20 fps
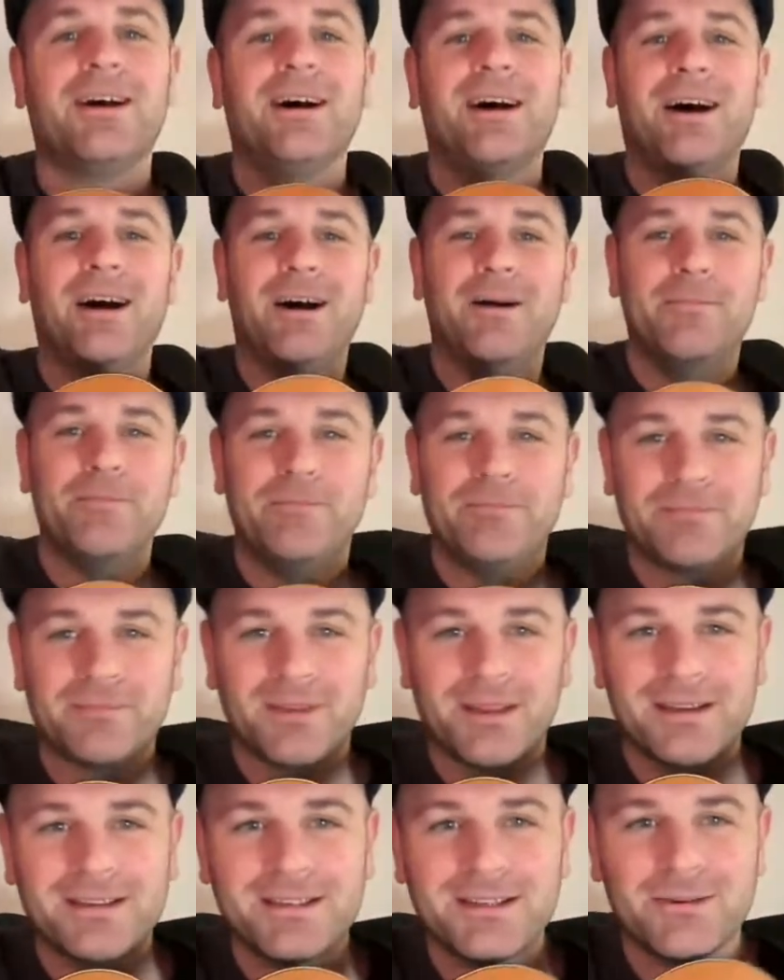
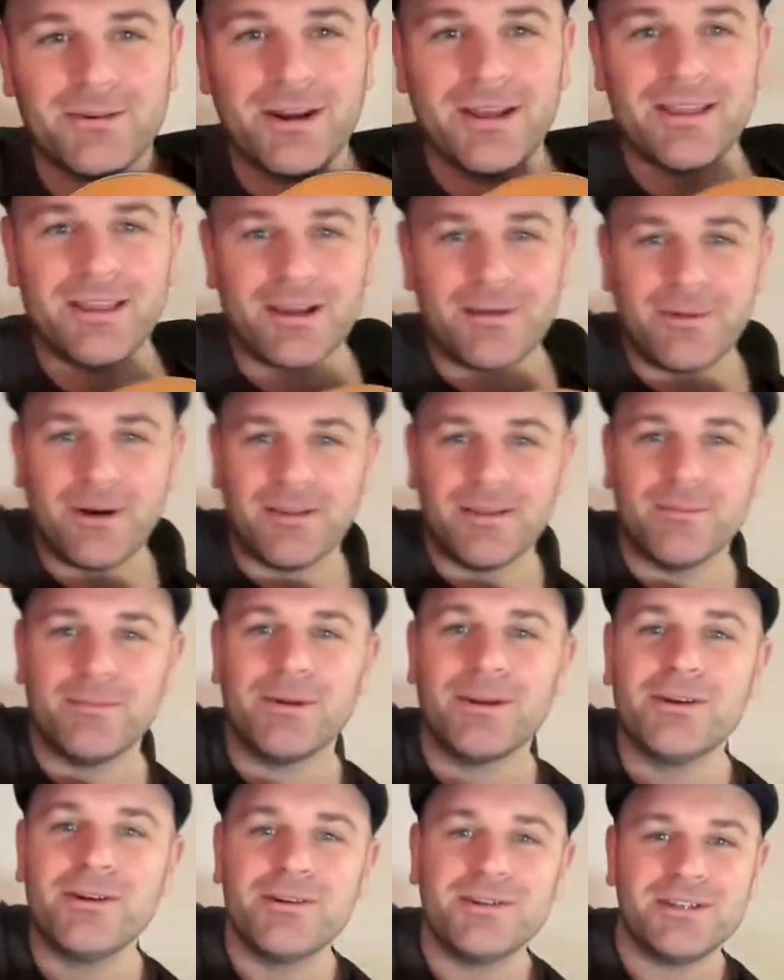It's the great thing about the
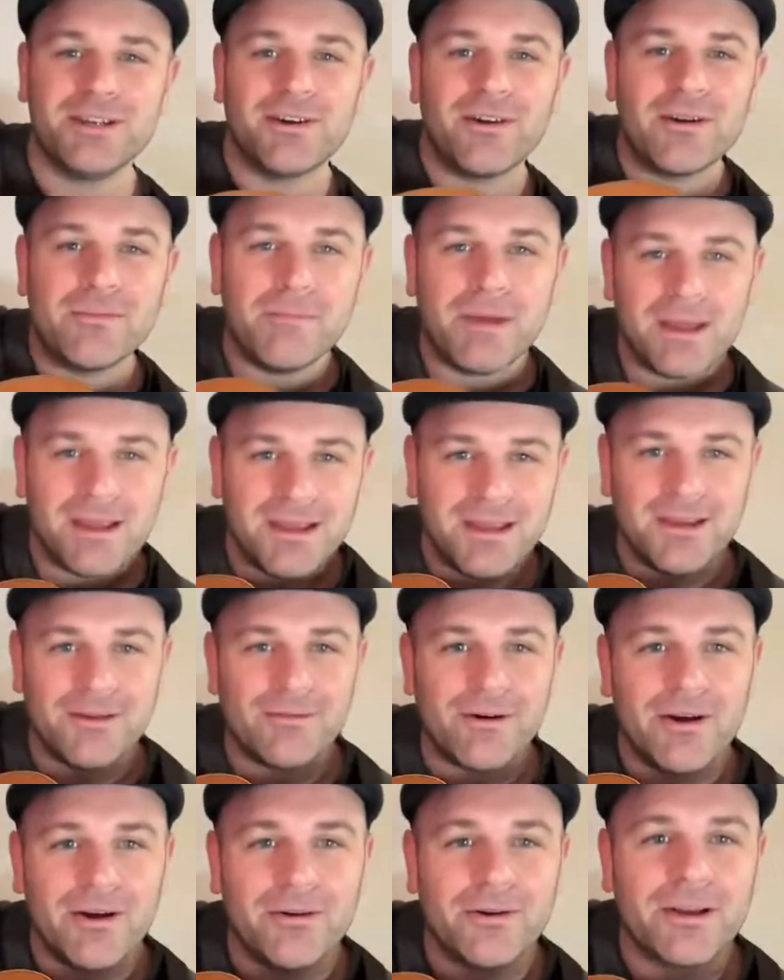blues. You've got to make it
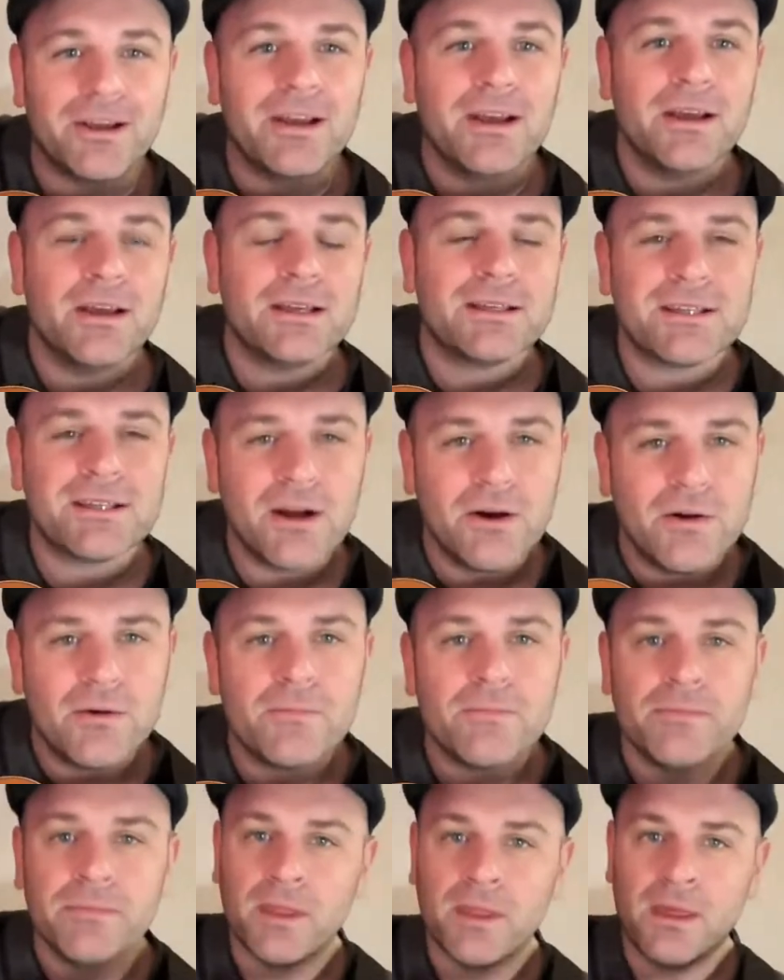your own. So
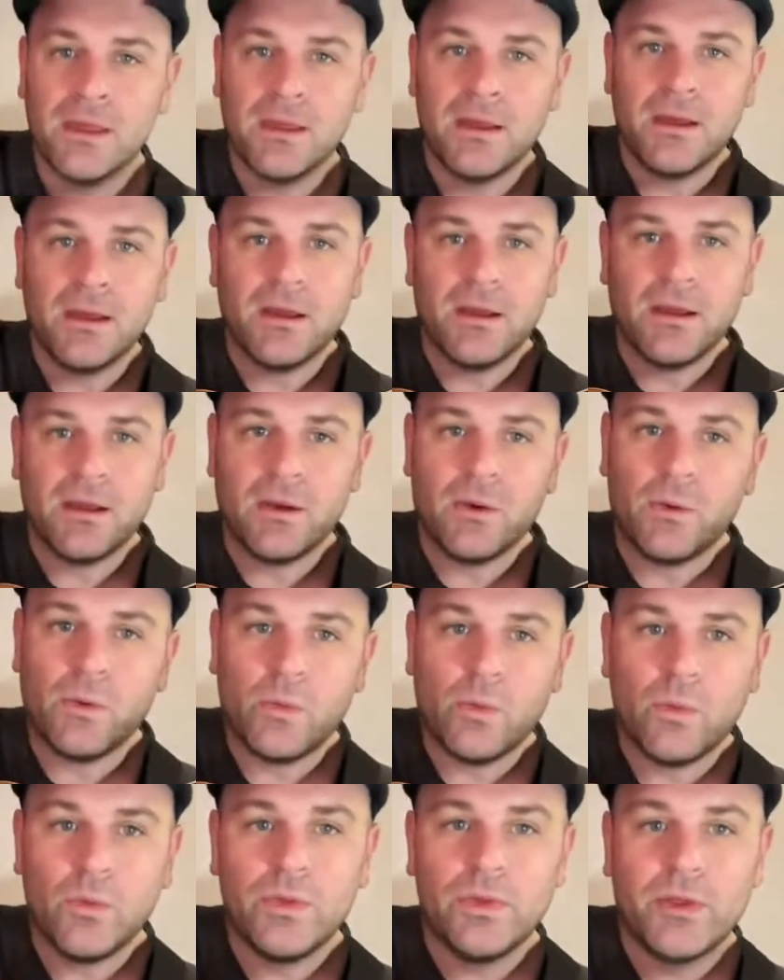
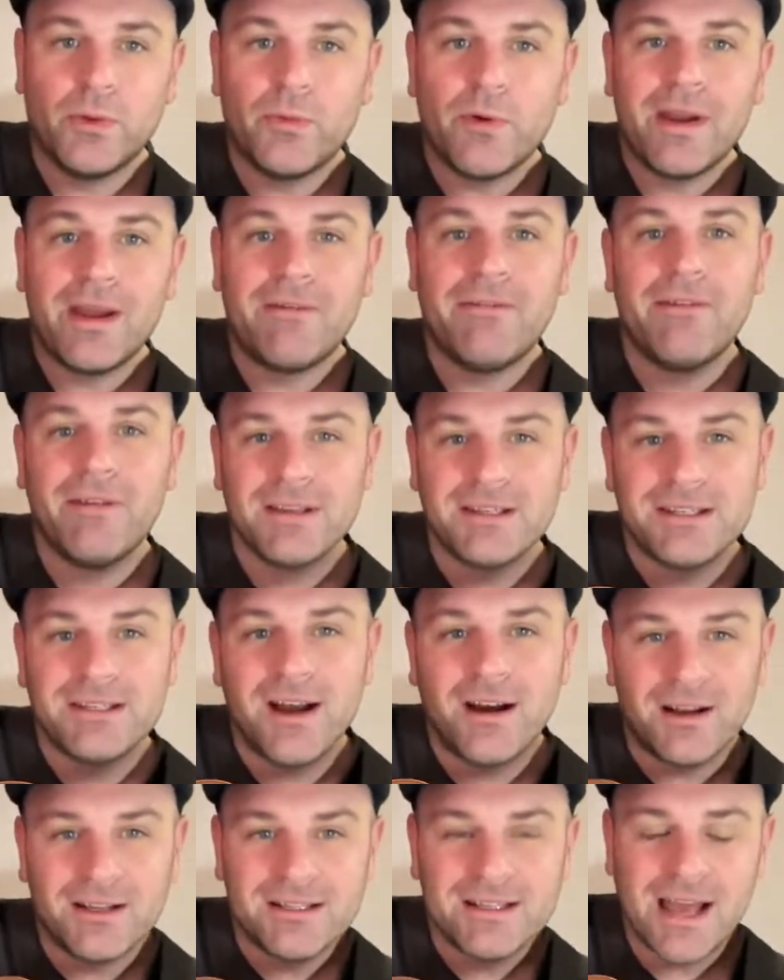the riff
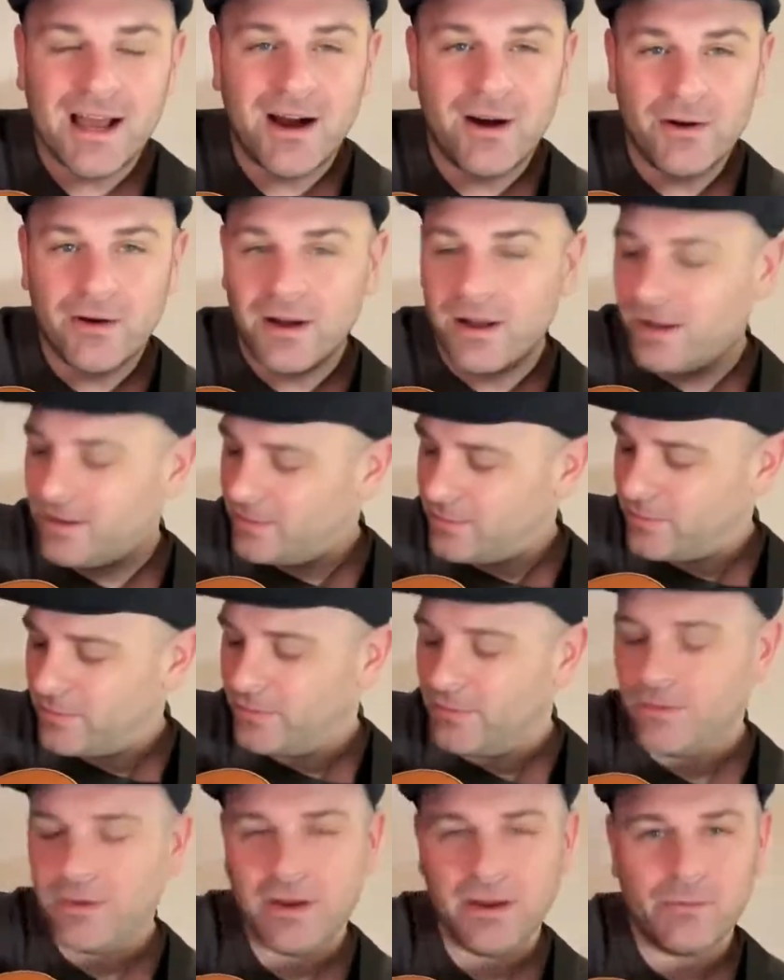starts out,
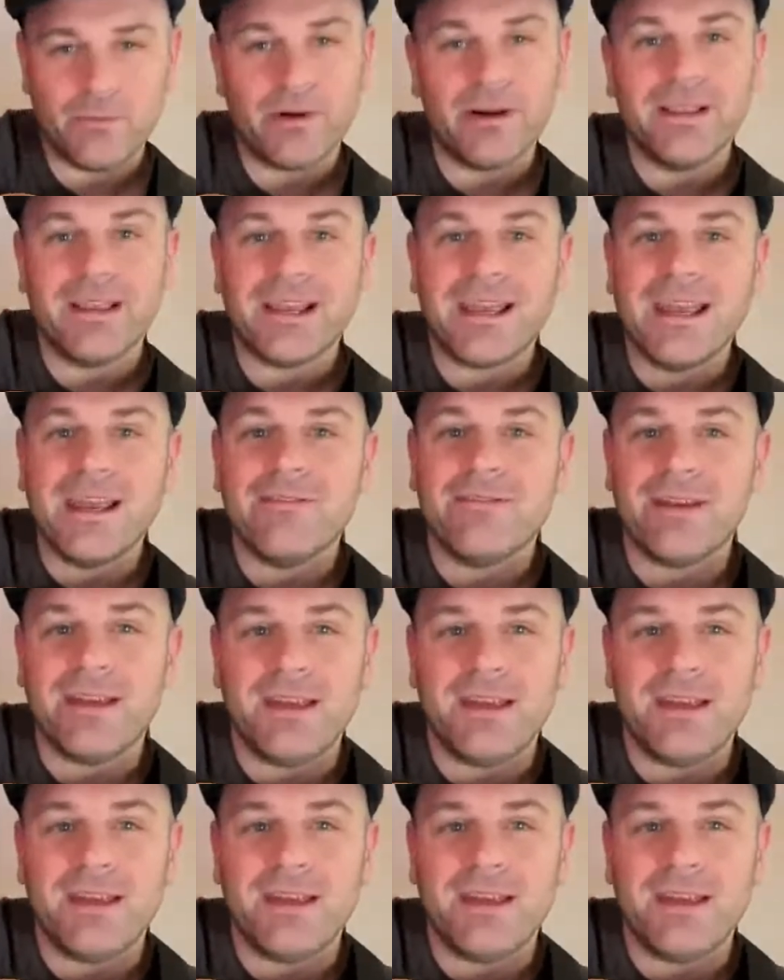we're in the key of